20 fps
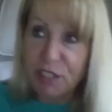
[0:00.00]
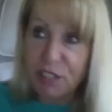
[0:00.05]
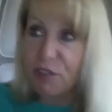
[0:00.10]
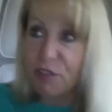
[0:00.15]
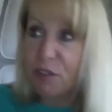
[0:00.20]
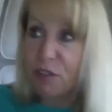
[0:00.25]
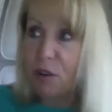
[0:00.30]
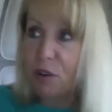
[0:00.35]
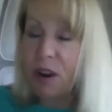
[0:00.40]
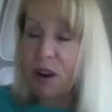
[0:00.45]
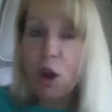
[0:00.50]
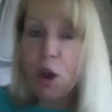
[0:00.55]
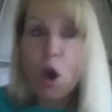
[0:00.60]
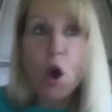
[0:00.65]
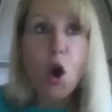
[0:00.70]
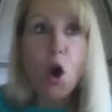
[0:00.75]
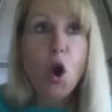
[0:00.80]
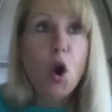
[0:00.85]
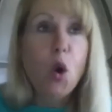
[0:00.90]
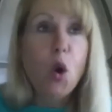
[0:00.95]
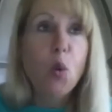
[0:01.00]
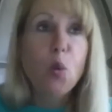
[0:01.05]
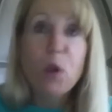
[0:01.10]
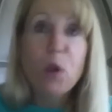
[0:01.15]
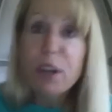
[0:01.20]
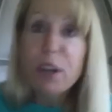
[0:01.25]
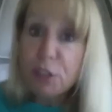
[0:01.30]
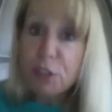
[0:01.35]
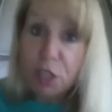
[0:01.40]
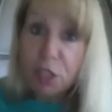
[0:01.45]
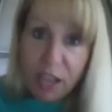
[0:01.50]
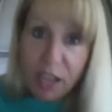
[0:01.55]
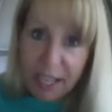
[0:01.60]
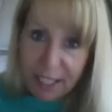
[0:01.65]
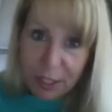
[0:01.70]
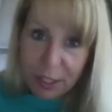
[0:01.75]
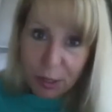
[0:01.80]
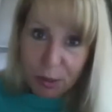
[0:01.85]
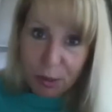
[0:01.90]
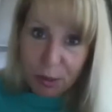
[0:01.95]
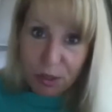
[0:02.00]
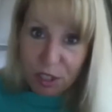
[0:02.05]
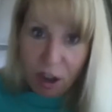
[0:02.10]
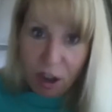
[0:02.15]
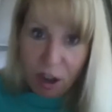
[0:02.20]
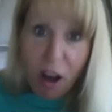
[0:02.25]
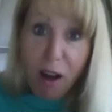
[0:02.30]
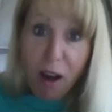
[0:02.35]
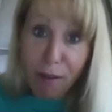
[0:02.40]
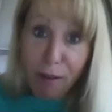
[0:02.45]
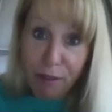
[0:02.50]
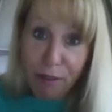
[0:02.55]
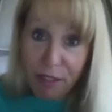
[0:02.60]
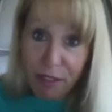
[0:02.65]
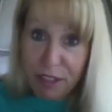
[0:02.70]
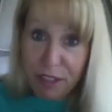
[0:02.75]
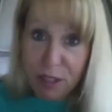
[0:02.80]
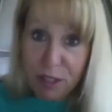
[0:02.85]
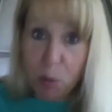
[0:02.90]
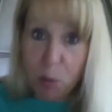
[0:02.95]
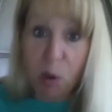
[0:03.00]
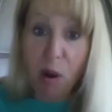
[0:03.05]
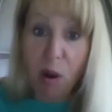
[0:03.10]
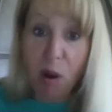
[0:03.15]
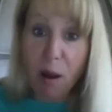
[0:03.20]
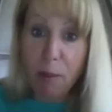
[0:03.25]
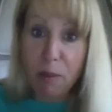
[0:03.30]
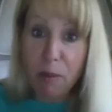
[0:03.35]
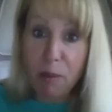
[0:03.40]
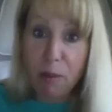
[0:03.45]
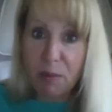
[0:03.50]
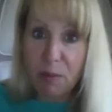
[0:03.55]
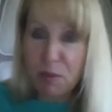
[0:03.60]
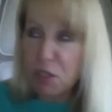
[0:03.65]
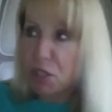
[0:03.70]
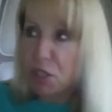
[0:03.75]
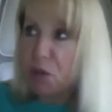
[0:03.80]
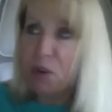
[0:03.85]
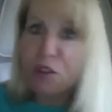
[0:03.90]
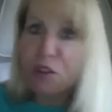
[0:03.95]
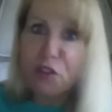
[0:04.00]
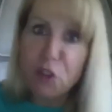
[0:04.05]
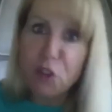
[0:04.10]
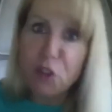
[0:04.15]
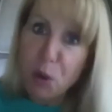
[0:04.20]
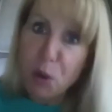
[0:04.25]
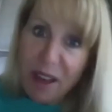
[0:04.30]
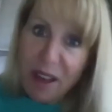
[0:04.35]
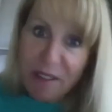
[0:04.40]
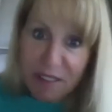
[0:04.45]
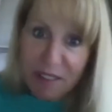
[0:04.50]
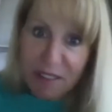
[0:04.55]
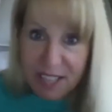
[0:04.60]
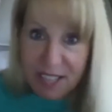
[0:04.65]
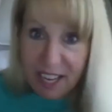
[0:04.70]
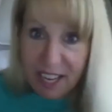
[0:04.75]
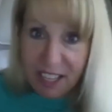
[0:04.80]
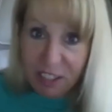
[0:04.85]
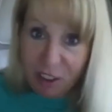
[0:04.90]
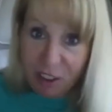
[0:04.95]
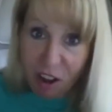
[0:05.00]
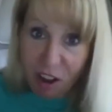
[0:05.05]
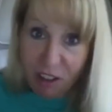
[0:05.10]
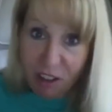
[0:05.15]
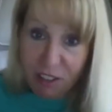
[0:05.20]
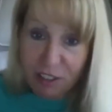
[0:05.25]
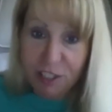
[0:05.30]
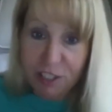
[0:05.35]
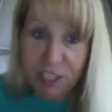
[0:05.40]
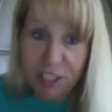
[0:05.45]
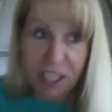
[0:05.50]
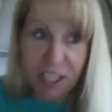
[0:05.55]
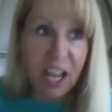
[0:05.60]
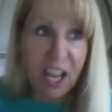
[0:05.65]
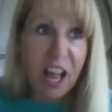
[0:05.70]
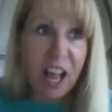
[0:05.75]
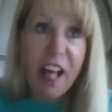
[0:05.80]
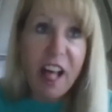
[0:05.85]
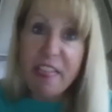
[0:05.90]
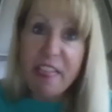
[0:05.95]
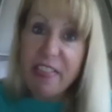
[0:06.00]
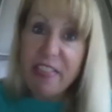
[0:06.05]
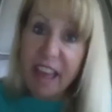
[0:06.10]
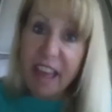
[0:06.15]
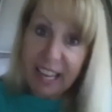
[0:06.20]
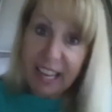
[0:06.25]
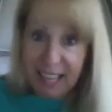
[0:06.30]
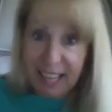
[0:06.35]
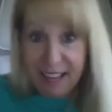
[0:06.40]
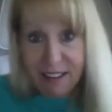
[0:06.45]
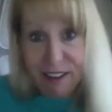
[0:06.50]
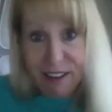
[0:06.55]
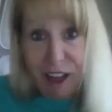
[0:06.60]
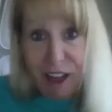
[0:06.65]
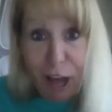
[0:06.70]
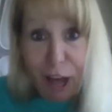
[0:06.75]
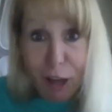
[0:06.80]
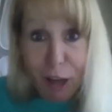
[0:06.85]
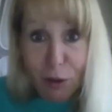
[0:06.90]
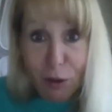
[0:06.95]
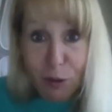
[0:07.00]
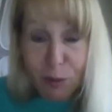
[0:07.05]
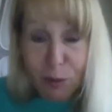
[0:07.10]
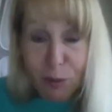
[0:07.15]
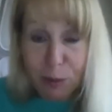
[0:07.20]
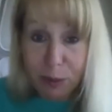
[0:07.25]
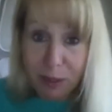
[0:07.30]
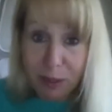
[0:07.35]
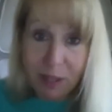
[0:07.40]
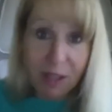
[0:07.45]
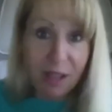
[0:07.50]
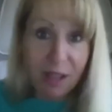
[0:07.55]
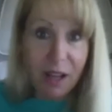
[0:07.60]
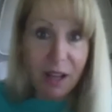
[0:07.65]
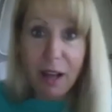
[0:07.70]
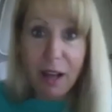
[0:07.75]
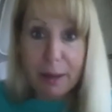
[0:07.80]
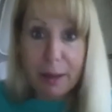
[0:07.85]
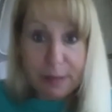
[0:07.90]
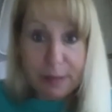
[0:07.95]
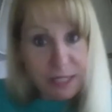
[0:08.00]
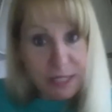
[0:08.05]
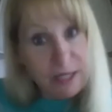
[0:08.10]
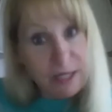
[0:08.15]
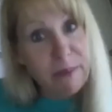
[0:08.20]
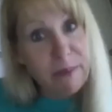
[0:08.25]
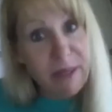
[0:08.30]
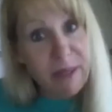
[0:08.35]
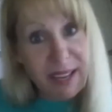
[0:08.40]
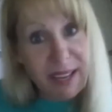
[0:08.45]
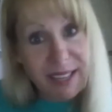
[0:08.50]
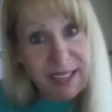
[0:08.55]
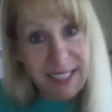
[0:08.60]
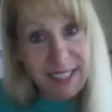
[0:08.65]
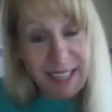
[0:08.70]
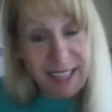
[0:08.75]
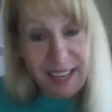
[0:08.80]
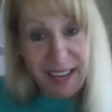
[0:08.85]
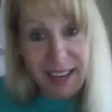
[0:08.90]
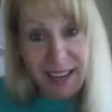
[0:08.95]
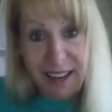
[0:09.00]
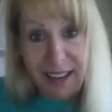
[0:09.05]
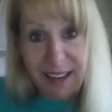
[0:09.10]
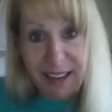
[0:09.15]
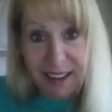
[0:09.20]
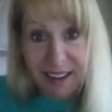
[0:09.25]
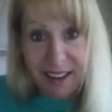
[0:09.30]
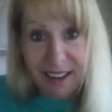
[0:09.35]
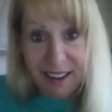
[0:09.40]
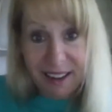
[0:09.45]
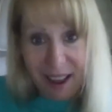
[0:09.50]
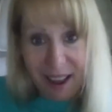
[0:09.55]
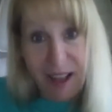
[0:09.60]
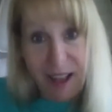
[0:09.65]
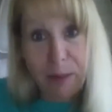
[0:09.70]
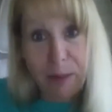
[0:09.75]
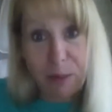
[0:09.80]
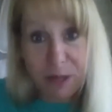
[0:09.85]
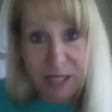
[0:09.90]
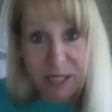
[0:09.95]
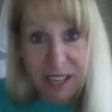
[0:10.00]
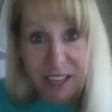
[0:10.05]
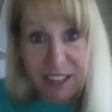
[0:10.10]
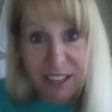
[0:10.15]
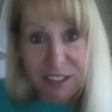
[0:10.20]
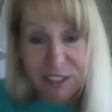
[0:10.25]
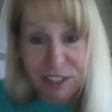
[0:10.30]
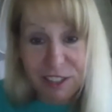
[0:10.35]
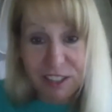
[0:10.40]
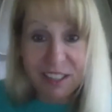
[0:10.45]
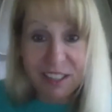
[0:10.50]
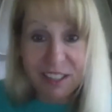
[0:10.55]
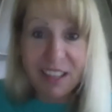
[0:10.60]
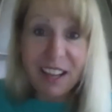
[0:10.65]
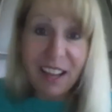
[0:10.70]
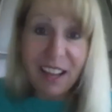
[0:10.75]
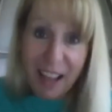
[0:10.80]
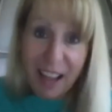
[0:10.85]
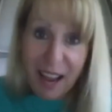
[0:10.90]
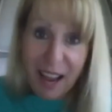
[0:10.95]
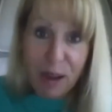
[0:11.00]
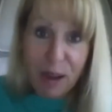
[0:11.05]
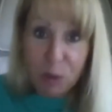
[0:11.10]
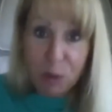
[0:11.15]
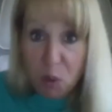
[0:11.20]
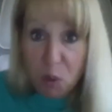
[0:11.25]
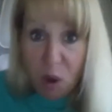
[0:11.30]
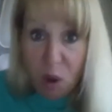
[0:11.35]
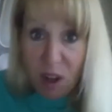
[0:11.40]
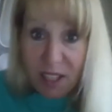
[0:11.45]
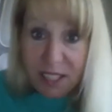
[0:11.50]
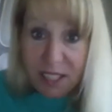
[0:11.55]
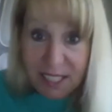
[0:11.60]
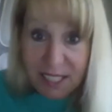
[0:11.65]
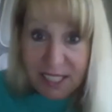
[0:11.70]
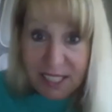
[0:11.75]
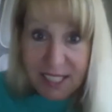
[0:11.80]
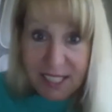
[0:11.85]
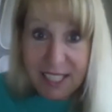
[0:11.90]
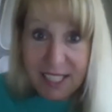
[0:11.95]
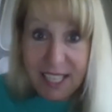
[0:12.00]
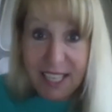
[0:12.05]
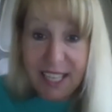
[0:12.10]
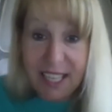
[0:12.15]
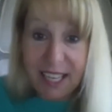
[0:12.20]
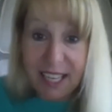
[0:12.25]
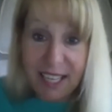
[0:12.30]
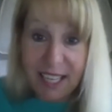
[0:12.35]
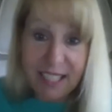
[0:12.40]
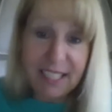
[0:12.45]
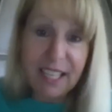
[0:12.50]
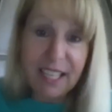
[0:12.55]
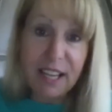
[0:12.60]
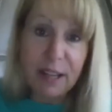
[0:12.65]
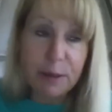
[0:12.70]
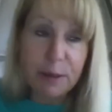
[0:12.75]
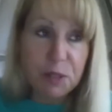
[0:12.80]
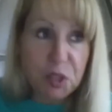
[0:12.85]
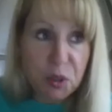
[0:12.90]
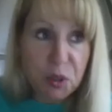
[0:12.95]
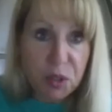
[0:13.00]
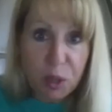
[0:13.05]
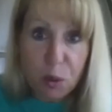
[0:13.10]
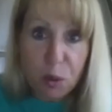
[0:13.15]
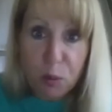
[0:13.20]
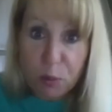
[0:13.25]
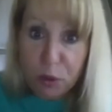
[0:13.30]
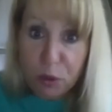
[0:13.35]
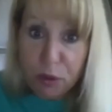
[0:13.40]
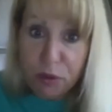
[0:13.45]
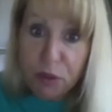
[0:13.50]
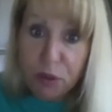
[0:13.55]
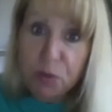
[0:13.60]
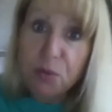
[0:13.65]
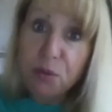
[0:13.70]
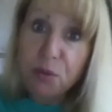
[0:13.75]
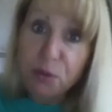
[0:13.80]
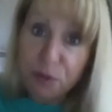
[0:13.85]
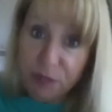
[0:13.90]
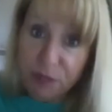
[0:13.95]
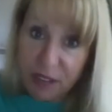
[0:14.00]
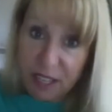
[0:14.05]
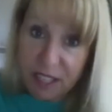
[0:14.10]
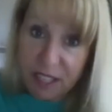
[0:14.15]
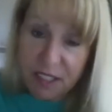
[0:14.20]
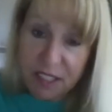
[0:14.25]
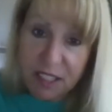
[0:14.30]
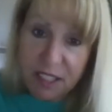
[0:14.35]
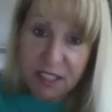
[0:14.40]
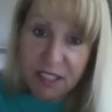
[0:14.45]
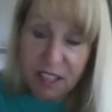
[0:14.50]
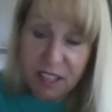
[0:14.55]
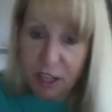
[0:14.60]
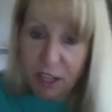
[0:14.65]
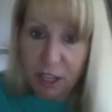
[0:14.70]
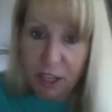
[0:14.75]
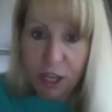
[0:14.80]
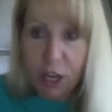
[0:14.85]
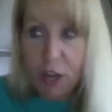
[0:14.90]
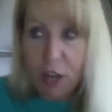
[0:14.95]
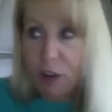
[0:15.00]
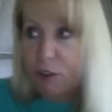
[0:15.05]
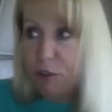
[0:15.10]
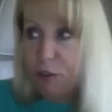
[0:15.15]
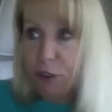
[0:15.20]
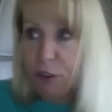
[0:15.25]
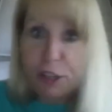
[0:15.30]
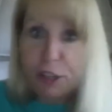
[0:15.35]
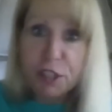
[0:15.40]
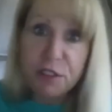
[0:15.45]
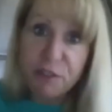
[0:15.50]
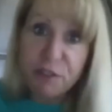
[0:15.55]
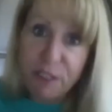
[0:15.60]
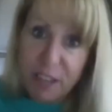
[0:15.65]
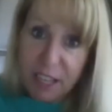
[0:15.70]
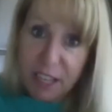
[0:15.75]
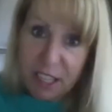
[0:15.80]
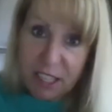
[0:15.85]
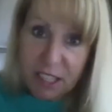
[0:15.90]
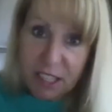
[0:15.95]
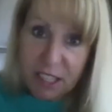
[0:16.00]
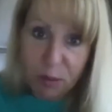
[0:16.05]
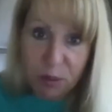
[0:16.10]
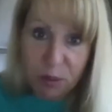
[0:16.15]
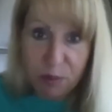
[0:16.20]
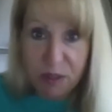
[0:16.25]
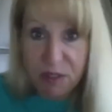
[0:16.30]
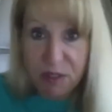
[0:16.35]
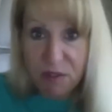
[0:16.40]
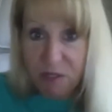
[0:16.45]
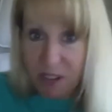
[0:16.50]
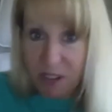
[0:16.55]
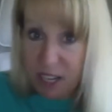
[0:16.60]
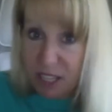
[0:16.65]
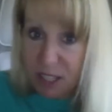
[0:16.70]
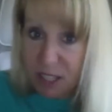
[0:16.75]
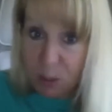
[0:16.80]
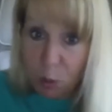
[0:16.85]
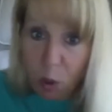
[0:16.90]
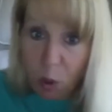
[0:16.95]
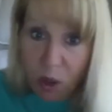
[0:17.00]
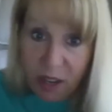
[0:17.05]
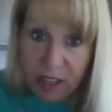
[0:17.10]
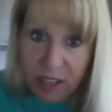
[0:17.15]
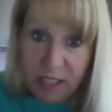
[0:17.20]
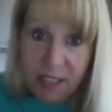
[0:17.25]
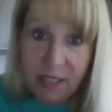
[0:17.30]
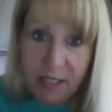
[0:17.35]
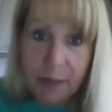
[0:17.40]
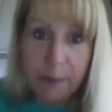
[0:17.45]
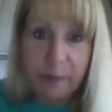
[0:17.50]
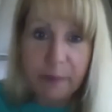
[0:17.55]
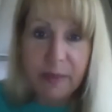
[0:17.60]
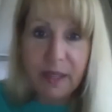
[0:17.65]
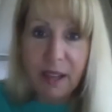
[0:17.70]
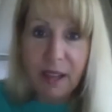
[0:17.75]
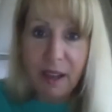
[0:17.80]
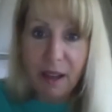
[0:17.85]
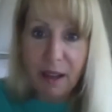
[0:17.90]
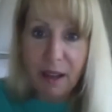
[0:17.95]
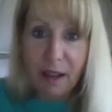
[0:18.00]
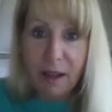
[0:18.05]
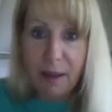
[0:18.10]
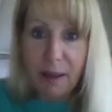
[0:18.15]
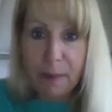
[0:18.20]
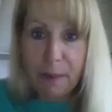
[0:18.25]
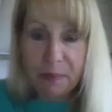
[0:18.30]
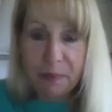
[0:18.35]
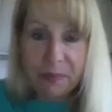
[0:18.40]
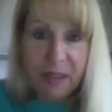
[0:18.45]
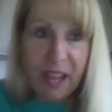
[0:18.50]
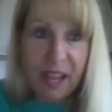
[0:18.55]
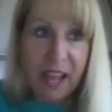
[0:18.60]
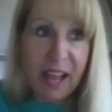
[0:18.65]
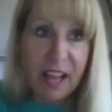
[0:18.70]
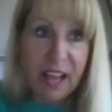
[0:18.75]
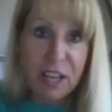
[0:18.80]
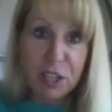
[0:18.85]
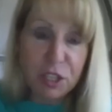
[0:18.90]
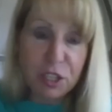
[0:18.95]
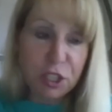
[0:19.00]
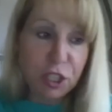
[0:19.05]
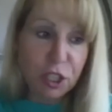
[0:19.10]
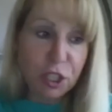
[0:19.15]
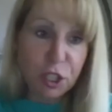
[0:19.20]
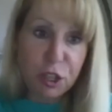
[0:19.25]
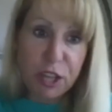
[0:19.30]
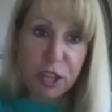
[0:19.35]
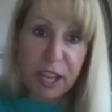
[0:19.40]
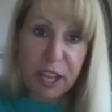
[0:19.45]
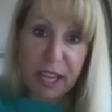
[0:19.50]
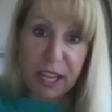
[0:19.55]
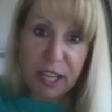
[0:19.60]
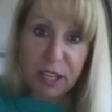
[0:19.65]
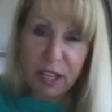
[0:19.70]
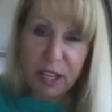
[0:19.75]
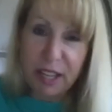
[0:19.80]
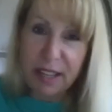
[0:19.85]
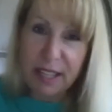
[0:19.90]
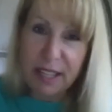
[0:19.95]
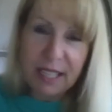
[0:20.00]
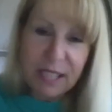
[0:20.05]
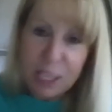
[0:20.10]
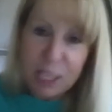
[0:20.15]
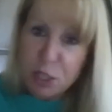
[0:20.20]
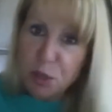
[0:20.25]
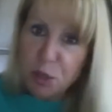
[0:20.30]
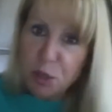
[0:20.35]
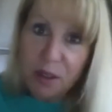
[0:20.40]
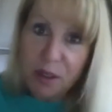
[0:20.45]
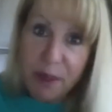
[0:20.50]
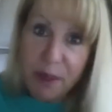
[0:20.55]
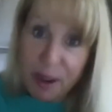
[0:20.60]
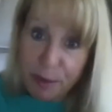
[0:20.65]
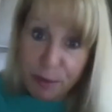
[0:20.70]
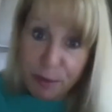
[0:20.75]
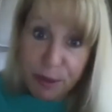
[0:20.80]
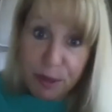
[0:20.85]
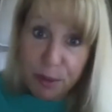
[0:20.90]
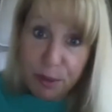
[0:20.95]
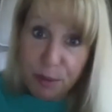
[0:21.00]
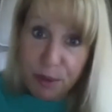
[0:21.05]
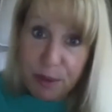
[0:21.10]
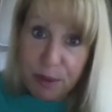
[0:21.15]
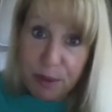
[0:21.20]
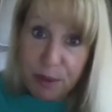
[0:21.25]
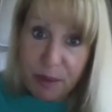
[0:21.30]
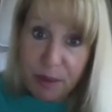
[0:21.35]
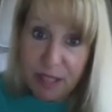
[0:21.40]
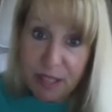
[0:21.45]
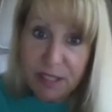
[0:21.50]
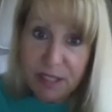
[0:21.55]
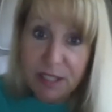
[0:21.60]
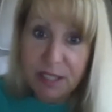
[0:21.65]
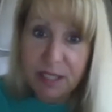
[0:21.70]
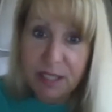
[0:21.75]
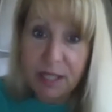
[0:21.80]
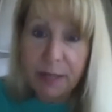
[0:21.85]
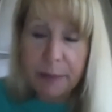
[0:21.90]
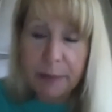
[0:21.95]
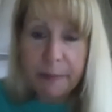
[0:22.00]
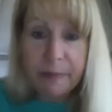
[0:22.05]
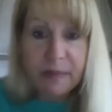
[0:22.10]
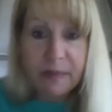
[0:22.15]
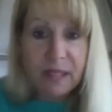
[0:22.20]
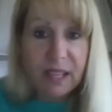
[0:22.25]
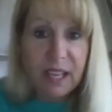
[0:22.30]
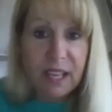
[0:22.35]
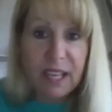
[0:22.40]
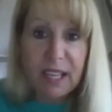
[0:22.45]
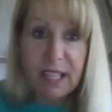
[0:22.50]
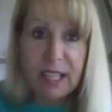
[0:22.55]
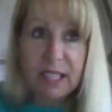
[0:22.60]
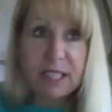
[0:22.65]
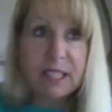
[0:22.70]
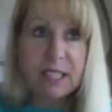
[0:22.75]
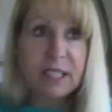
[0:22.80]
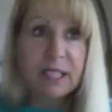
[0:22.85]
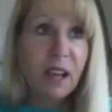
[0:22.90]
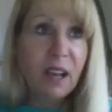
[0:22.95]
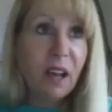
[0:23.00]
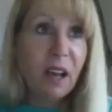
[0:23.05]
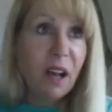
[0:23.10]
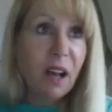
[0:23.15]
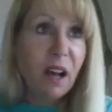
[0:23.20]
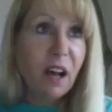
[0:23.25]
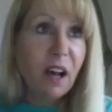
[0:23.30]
for we're trying to solve this problem. So if you have a technology that can help uh, submit an application. And we want to see it. Uh, so they'll move you through phases. Uh, first phase would be phase one. Mm-hmm. Um, and they, I think they do them every three months. It's uh,